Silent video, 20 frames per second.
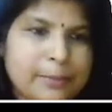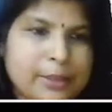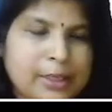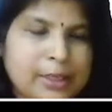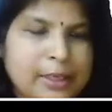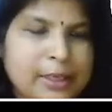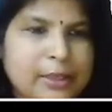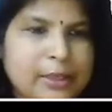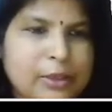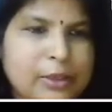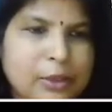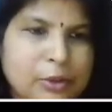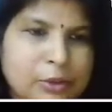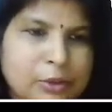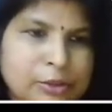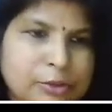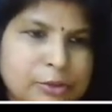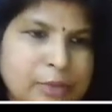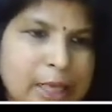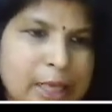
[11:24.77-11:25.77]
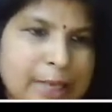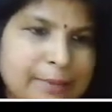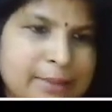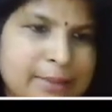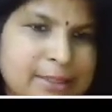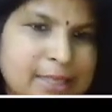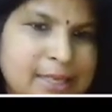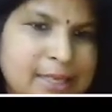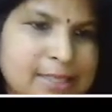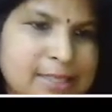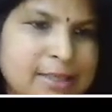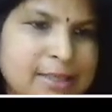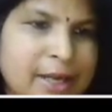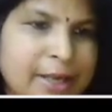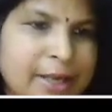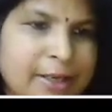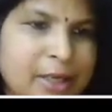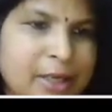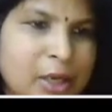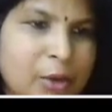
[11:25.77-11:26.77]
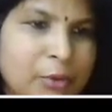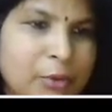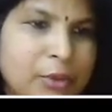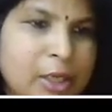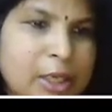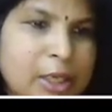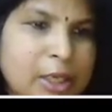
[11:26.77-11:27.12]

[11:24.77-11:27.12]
Correct or not? So I'll just write down